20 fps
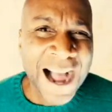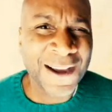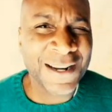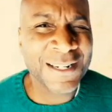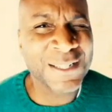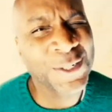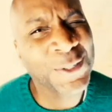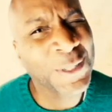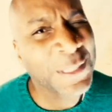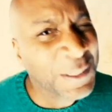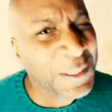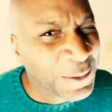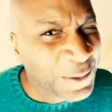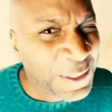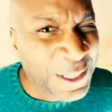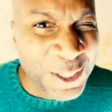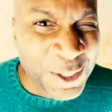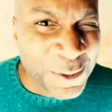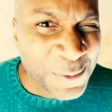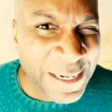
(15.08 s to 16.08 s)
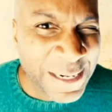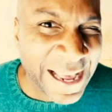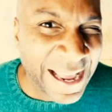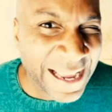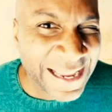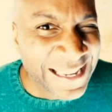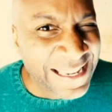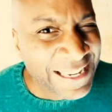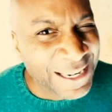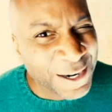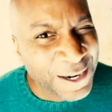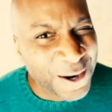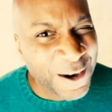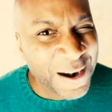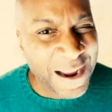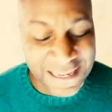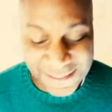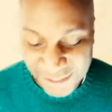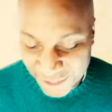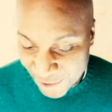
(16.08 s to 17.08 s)
I'm gonna do a little Q&A here,
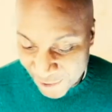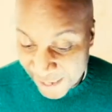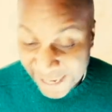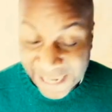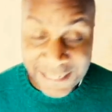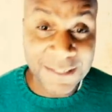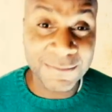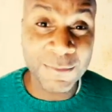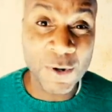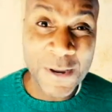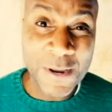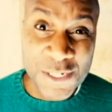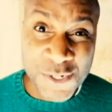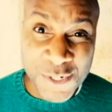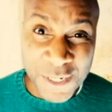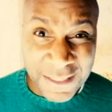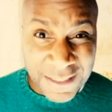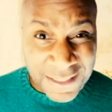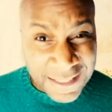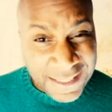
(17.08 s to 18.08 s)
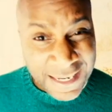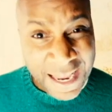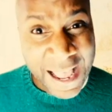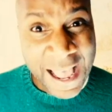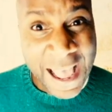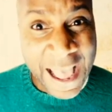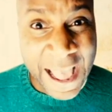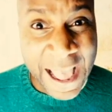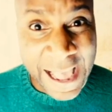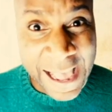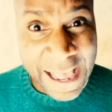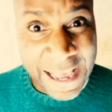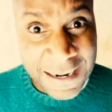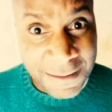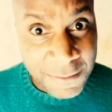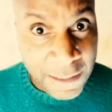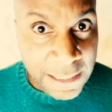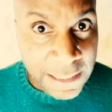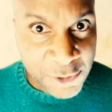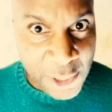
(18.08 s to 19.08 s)
and so I got some questions, and
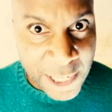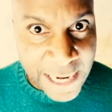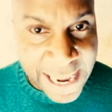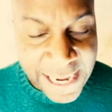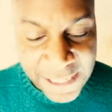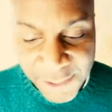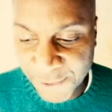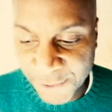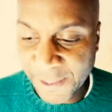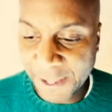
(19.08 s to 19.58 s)
I'm gonna try to answer